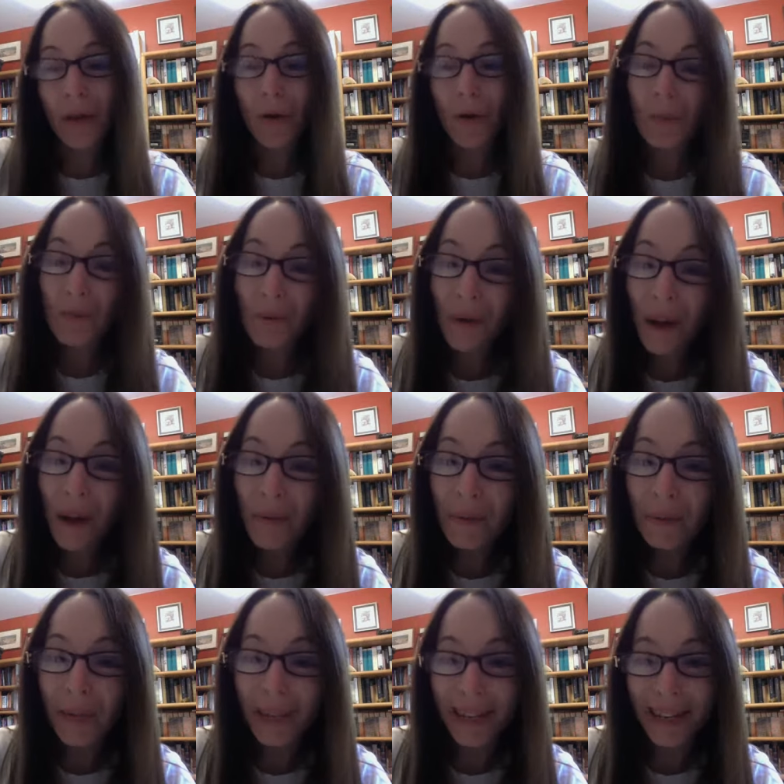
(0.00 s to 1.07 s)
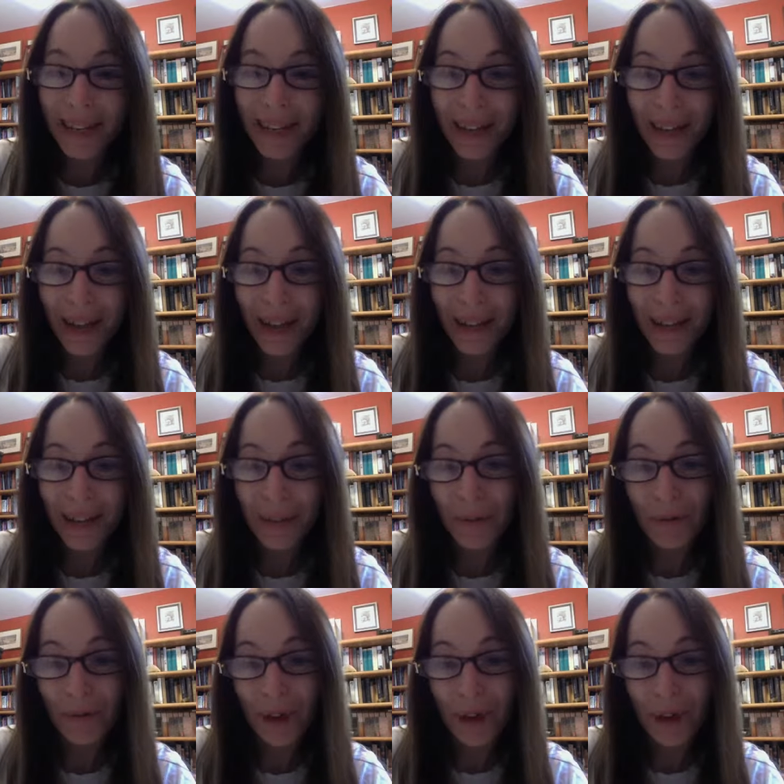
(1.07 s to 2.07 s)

or probably in a number of